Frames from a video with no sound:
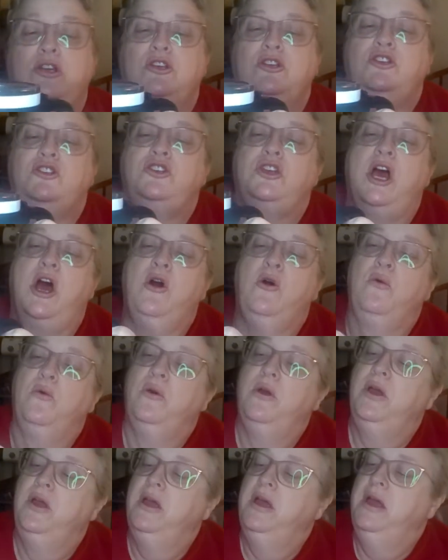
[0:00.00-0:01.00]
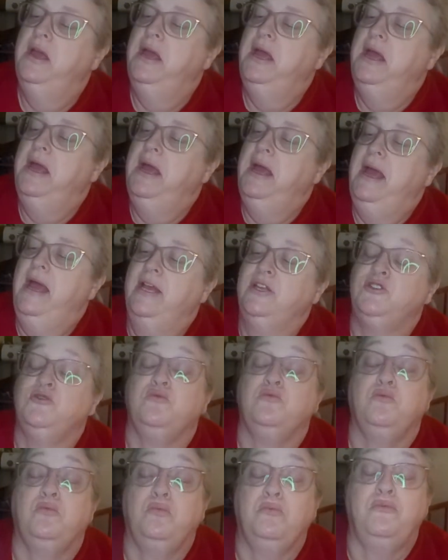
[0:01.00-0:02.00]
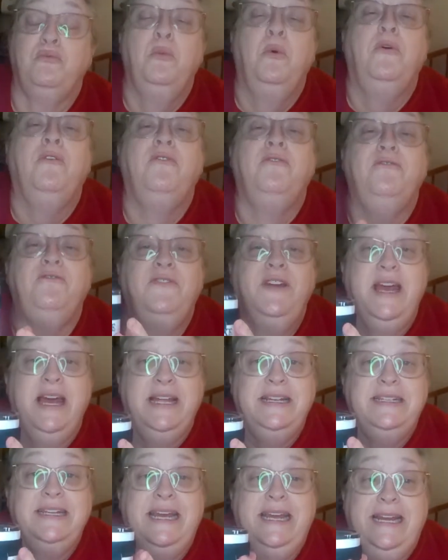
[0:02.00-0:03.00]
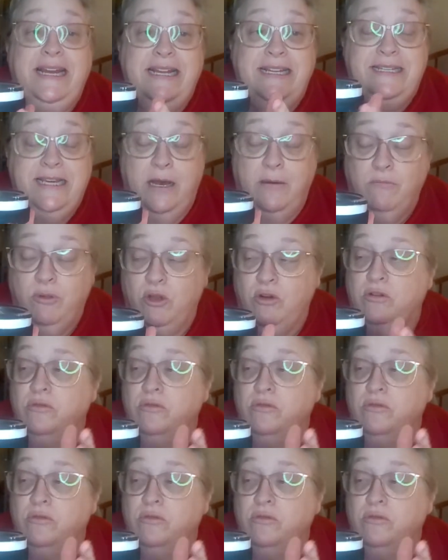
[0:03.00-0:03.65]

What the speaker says: So it will fit any tumbler,